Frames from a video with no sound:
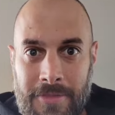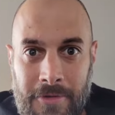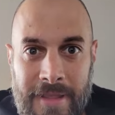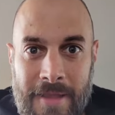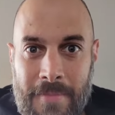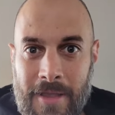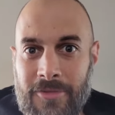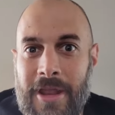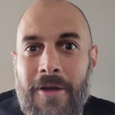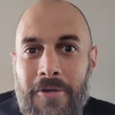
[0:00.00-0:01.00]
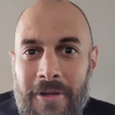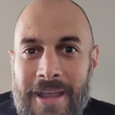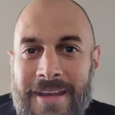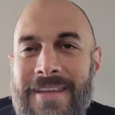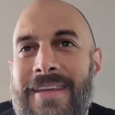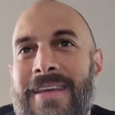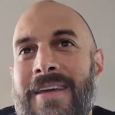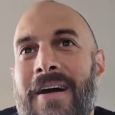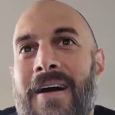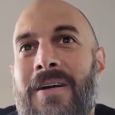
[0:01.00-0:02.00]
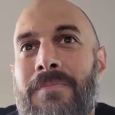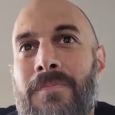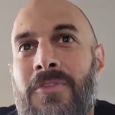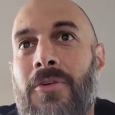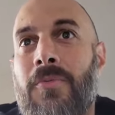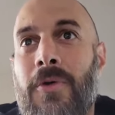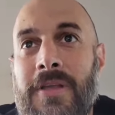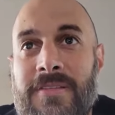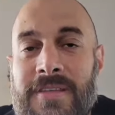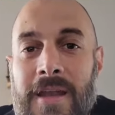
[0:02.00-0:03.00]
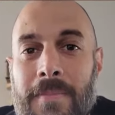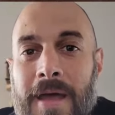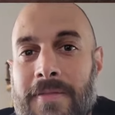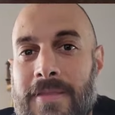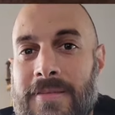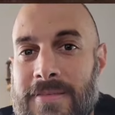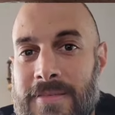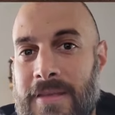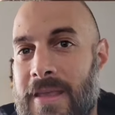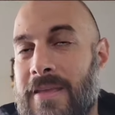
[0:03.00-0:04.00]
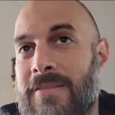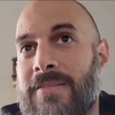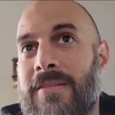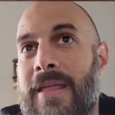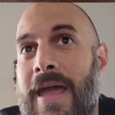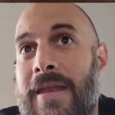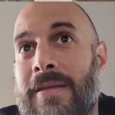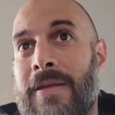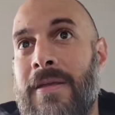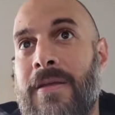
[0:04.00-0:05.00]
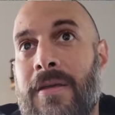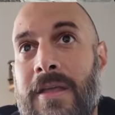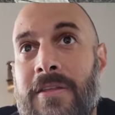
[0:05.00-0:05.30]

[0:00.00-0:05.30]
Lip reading: 38 miles an hour, right? So what he said about this is that in